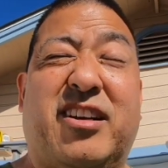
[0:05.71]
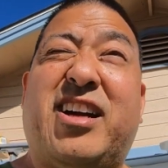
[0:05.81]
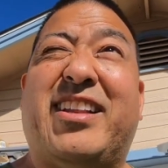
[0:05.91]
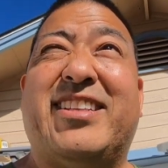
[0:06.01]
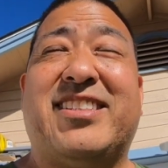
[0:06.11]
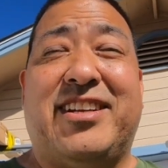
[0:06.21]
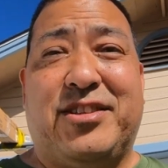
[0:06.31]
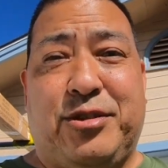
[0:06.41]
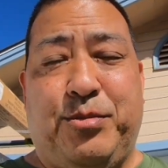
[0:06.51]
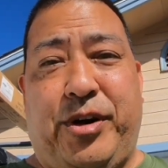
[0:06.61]
god, the sun is
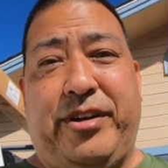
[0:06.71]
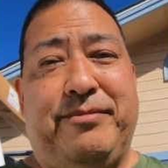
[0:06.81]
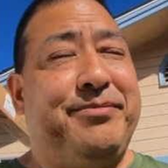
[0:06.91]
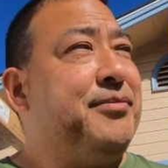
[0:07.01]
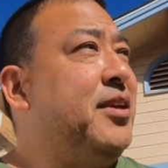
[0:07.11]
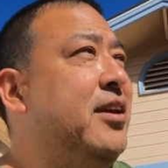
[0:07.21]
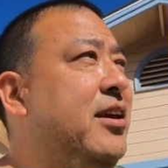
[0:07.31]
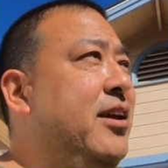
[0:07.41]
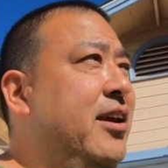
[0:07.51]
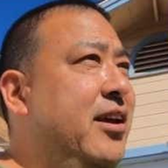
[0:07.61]
so bright.
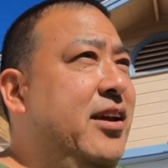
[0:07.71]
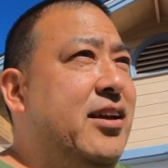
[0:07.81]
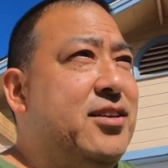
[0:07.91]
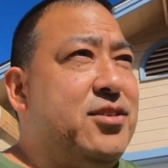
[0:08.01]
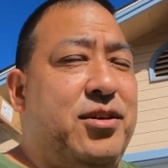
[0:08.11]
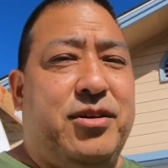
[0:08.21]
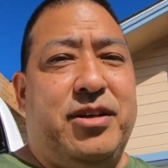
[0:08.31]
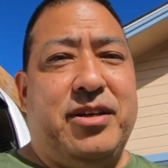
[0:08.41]
So